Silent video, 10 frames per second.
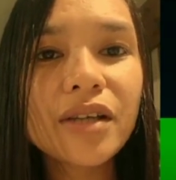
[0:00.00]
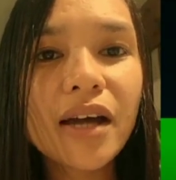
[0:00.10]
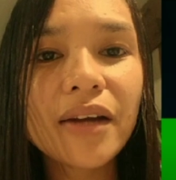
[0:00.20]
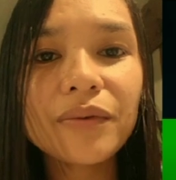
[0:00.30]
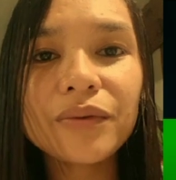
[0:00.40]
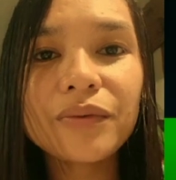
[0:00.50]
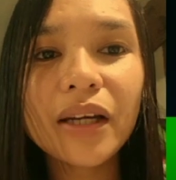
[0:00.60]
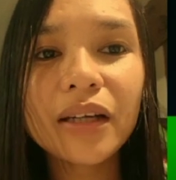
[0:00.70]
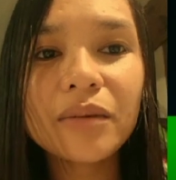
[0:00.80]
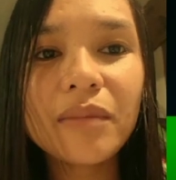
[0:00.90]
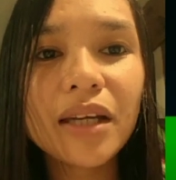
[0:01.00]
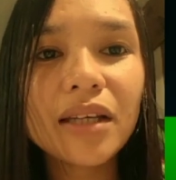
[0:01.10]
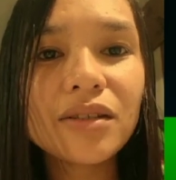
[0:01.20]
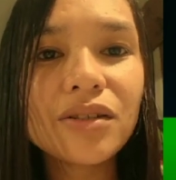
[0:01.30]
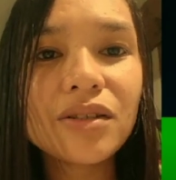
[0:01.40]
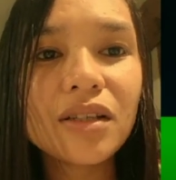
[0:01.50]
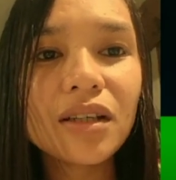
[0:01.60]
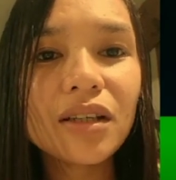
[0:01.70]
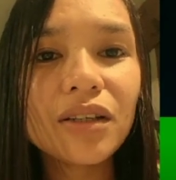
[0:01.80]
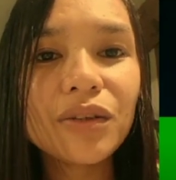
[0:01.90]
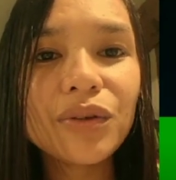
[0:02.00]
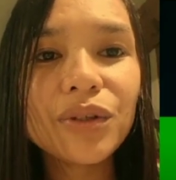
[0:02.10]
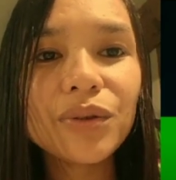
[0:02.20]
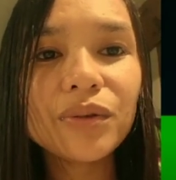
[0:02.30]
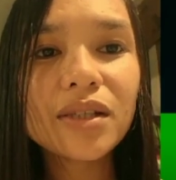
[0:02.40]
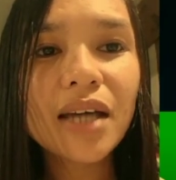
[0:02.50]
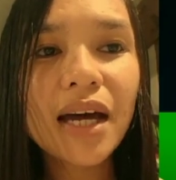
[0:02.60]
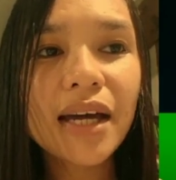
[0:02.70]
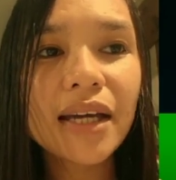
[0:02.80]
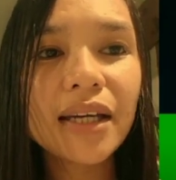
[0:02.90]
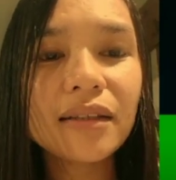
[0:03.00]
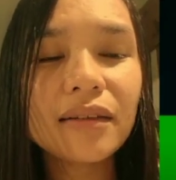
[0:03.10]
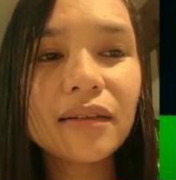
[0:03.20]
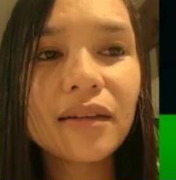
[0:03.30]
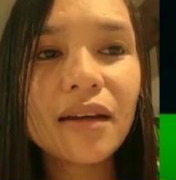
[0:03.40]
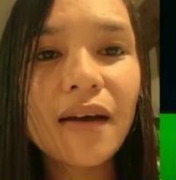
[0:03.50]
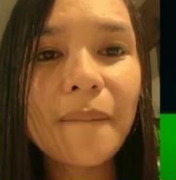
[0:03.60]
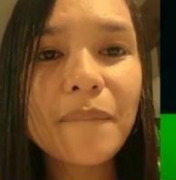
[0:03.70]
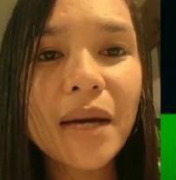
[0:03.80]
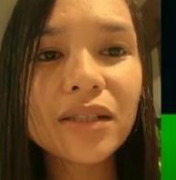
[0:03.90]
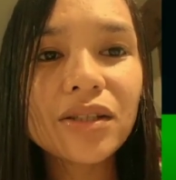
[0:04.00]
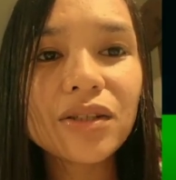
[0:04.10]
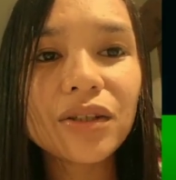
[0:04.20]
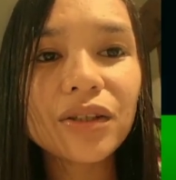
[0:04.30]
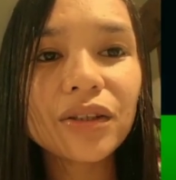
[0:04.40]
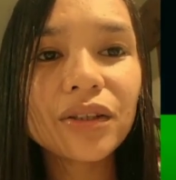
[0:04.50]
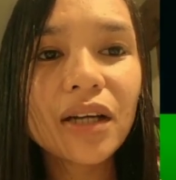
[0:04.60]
I would recommend you use KineMaster